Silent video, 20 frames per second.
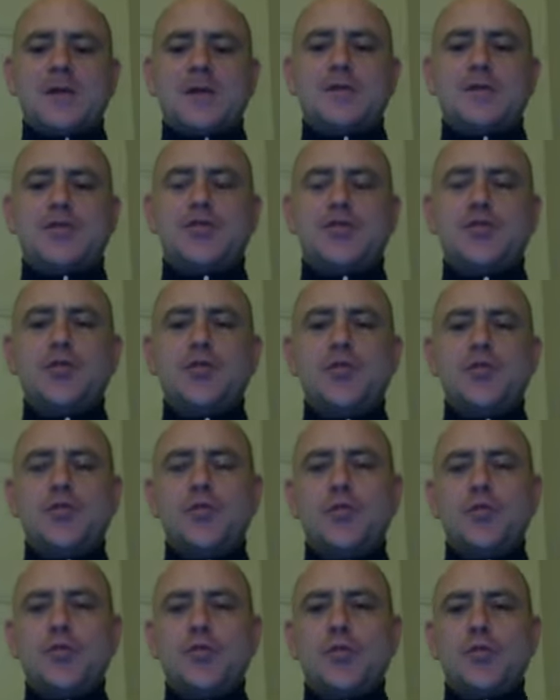
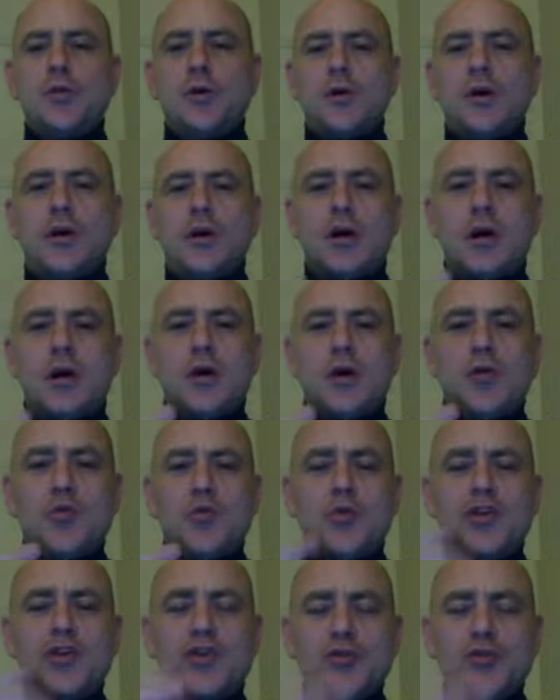to
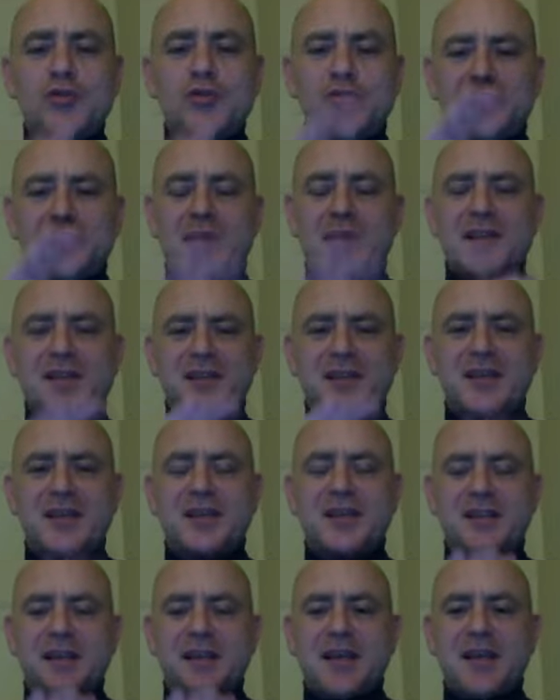reduce stress and
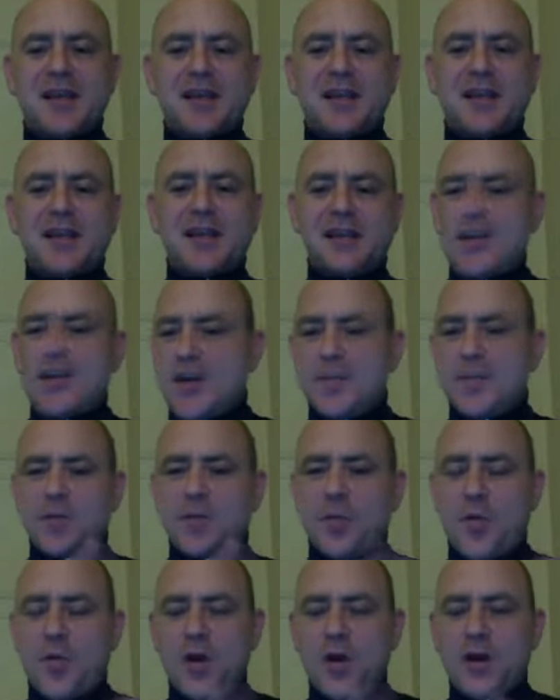anxiety, number
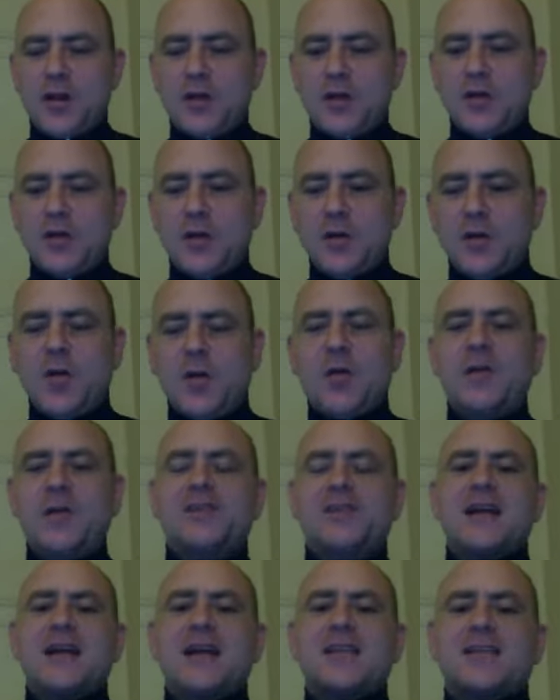one? Or
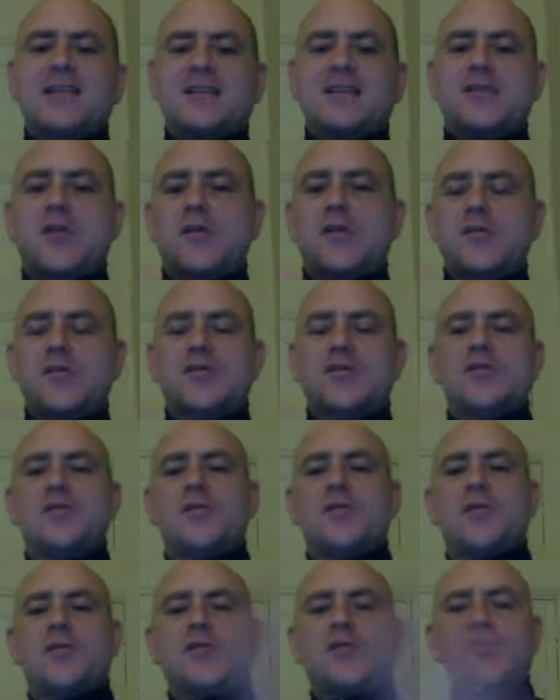is that just
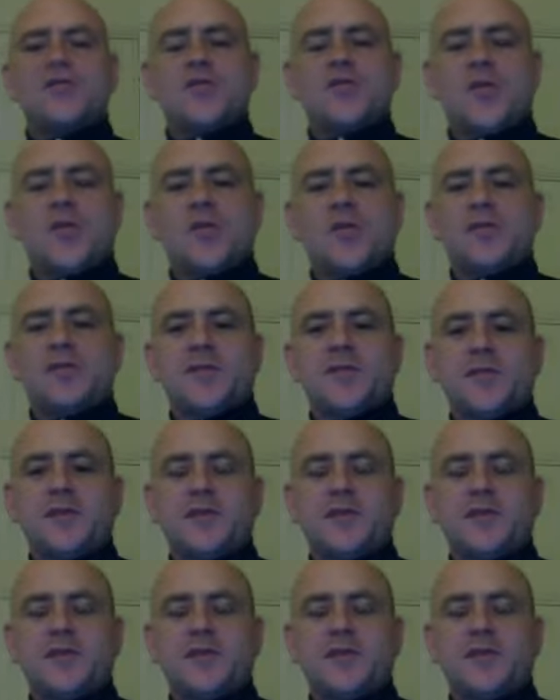also a result,